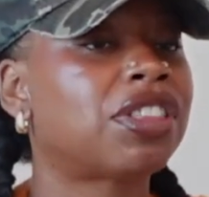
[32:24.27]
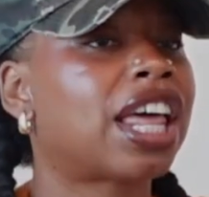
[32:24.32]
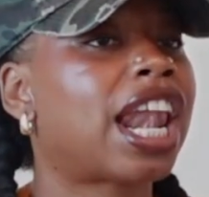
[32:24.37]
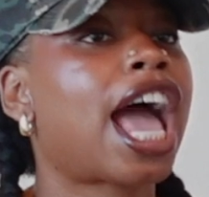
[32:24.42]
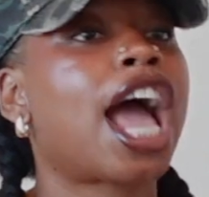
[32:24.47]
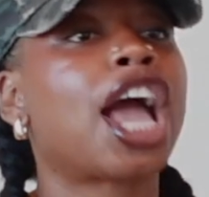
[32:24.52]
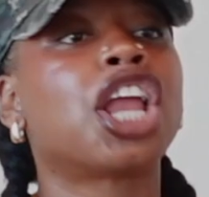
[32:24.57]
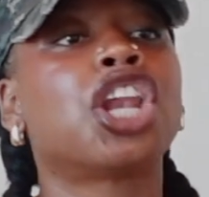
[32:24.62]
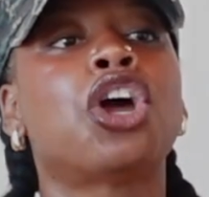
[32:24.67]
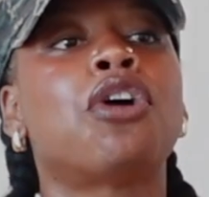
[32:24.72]
That
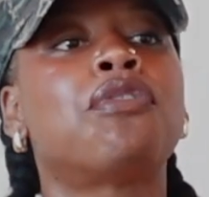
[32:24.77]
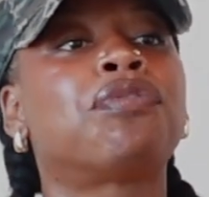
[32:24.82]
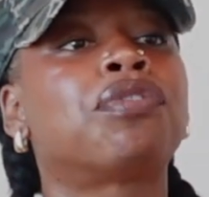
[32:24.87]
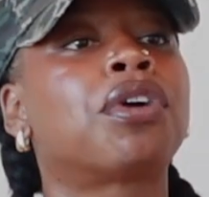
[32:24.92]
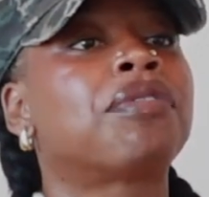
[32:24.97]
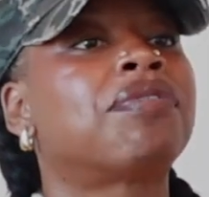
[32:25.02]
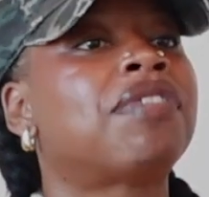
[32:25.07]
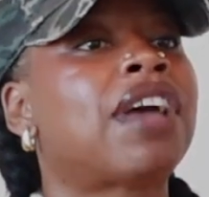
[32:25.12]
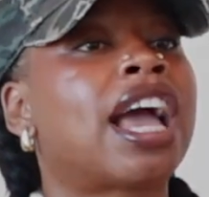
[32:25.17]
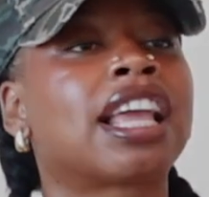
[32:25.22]
I know
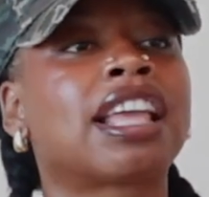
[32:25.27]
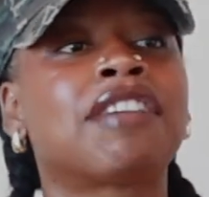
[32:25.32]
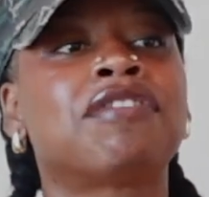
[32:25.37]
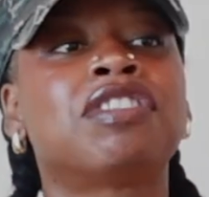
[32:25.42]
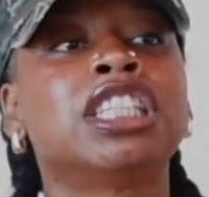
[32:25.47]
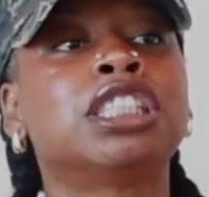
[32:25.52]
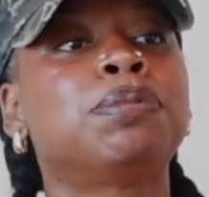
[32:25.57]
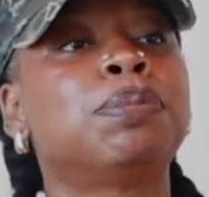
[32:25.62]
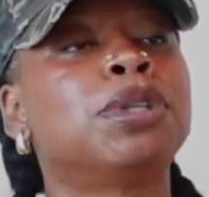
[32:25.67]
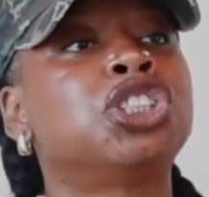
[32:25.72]
for a fact, if
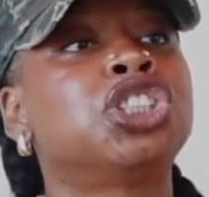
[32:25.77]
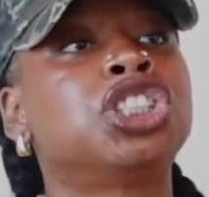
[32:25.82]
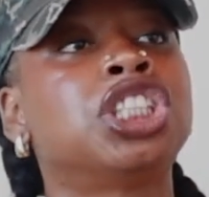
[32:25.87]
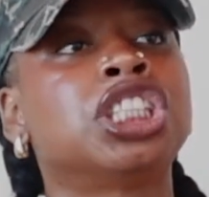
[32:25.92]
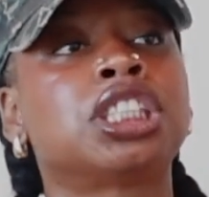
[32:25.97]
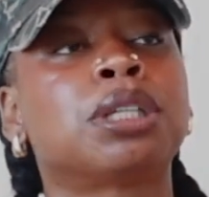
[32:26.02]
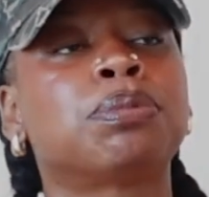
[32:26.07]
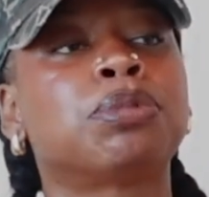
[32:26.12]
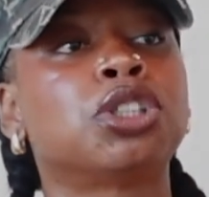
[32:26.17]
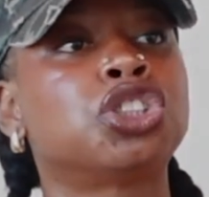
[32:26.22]
this bitch
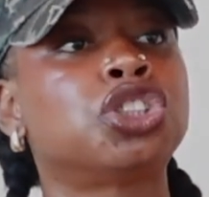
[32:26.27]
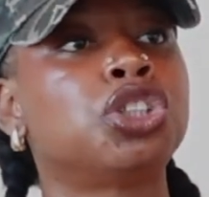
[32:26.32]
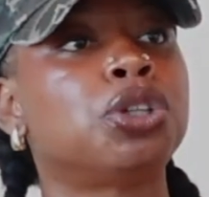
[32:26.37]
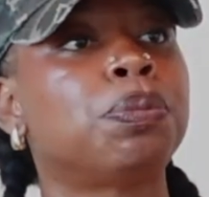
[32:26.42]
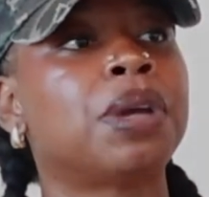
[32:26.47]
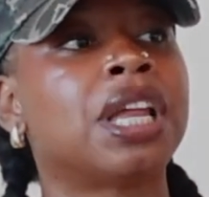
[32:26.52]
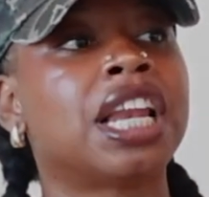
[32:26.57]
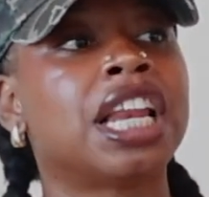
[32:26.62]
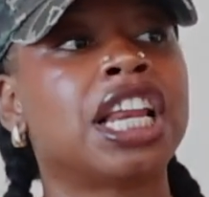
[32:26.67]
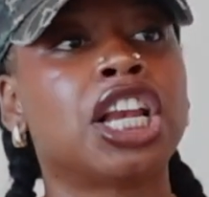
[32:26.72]
did something
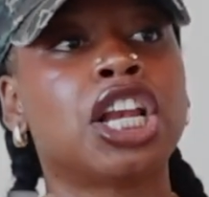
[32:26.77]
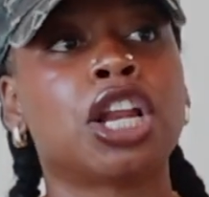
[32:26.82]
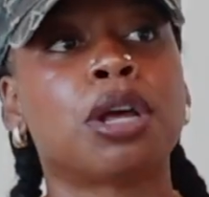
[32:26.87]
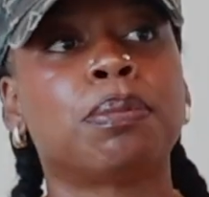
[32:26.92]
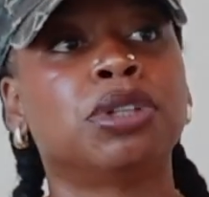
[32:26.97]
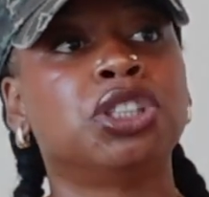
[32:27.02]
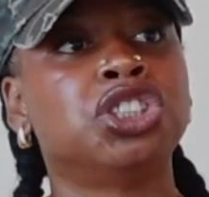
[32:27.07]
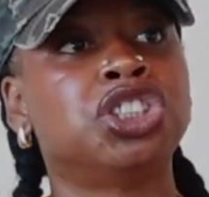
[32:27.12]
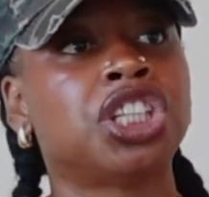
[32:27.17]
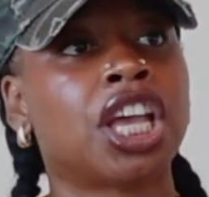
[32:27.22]
stupid and ended
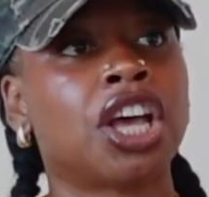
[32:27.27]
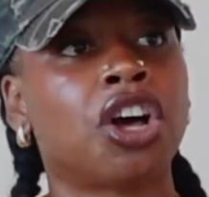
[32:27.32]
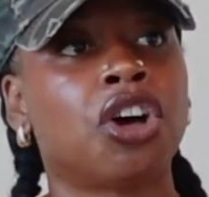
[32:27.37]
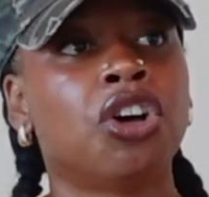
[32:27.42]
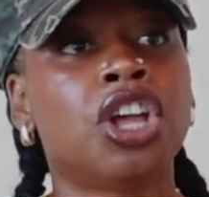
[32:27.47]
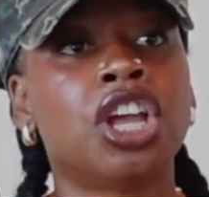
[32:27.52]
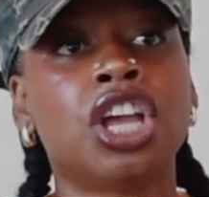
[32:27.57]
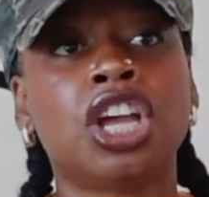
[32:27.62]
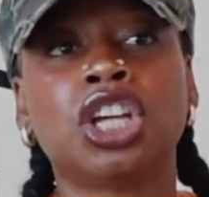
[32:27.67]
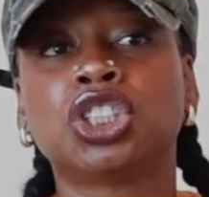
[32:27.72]
up in
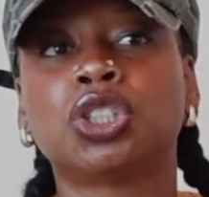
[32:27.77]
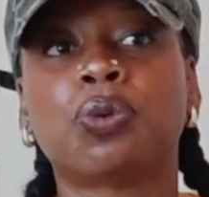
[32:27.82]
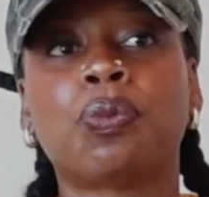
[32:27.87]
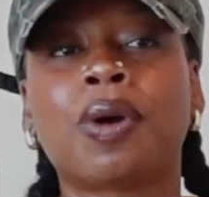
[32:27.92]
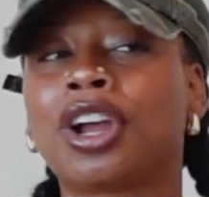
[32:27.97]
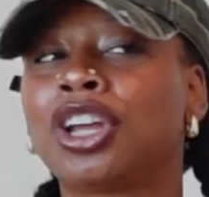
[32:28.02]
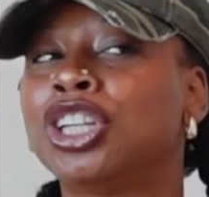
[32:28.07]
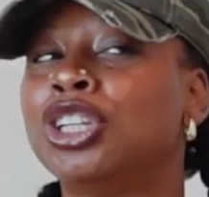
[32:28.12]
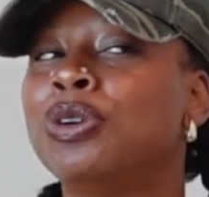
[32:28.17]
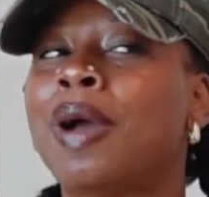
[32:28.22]
jail to
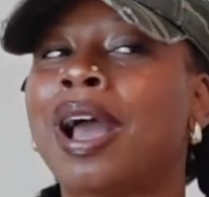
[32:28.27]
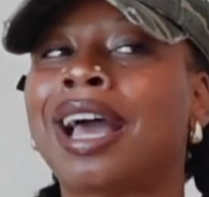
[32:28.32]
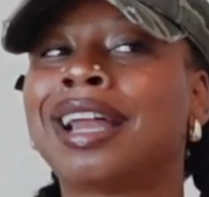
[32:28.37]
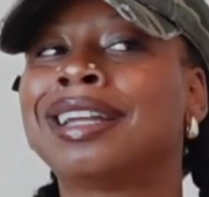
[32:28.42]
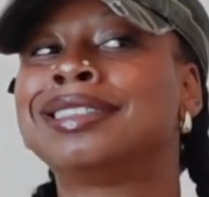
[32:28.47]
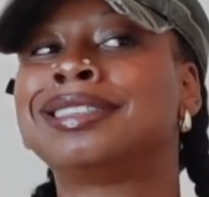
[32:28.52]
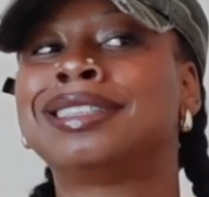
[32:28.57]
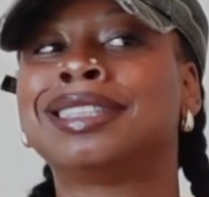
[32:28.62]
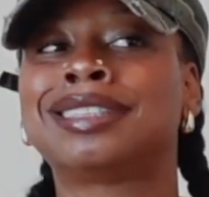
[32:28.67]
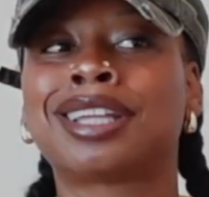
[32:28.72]
where you had
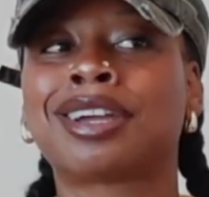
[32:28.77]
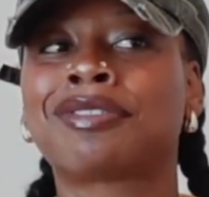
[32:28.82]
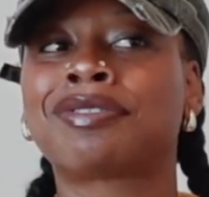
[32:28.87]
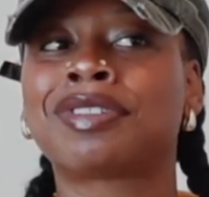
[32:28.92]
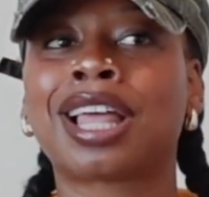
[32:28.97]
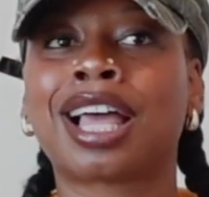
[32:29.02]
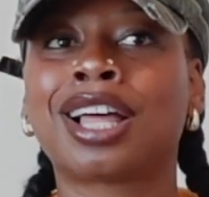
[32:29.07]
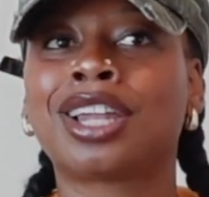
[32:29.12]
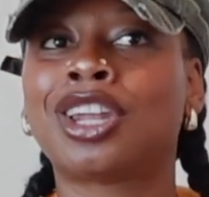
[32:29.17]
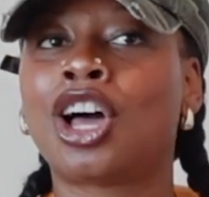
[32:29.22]
to sit there
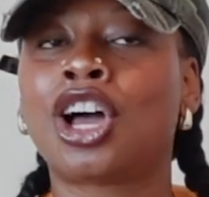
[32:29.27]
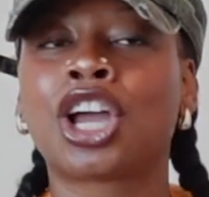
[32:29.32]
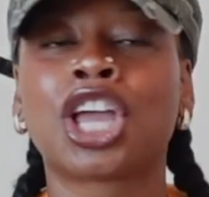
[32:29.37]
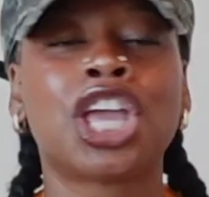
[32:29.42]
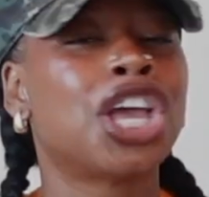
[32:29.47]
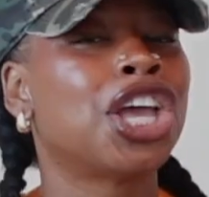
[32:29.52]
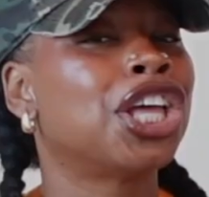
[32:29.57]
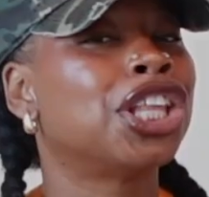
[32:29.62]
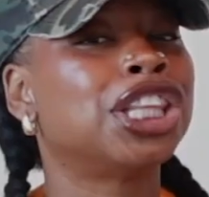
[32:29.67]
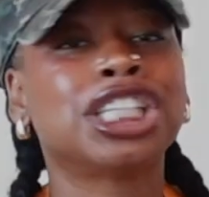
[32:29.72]
for that long,
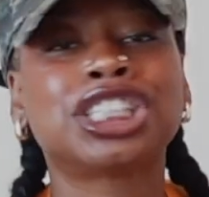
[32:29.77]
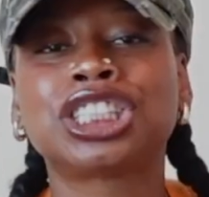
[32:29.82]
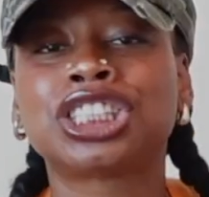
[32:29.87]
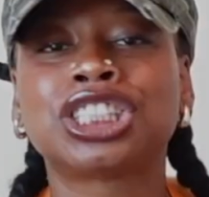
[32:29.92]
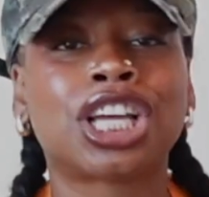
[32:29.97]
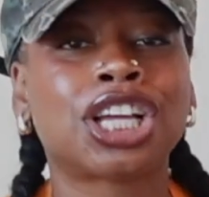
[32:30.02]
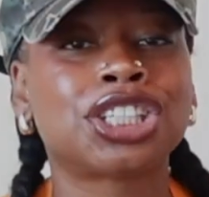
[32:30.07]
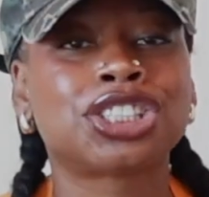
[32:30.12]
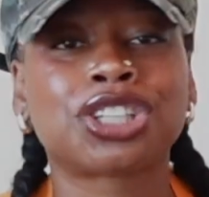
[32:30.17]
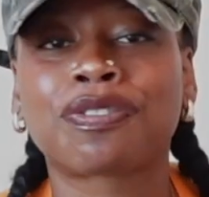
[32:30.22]
this is
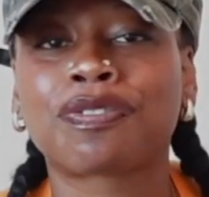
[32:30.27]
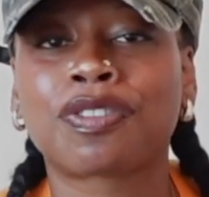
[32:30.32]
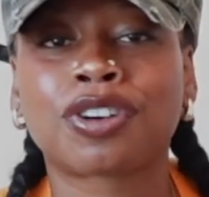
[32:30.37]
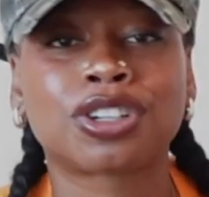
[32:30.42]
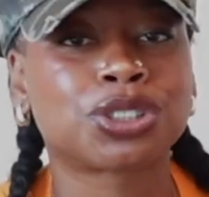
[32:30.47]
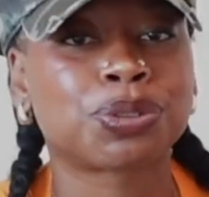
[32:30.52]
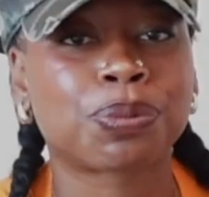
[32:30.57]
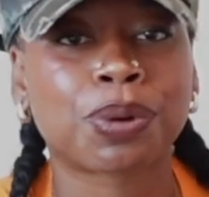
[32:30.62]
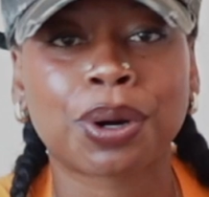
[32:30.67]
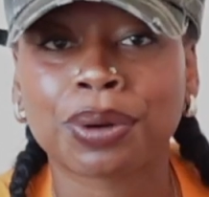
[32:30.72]
not your
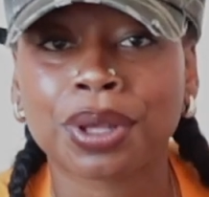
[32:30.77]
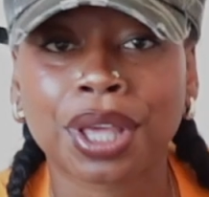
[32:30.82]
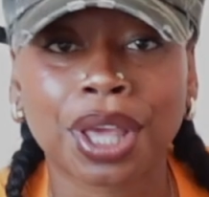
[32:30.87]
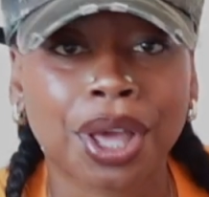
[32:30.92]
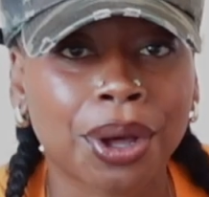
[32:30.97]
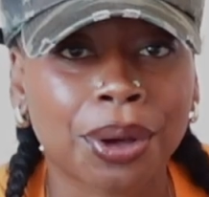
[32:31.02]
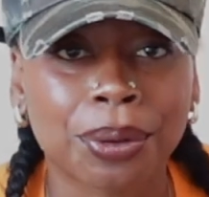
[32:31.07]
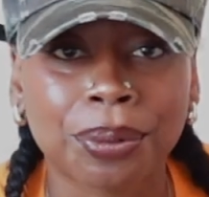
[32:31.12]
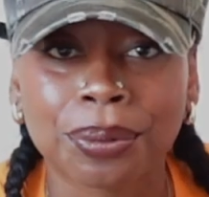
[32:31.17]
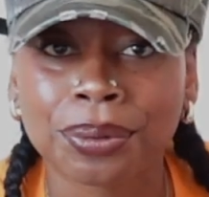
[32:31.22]
first
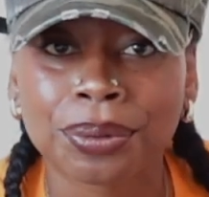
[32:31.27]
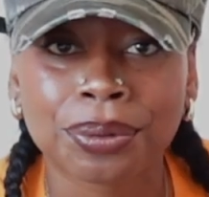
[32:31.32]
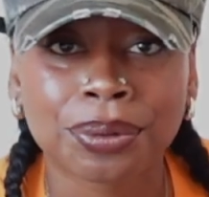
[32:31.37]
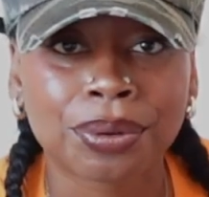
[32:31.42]
rodeo.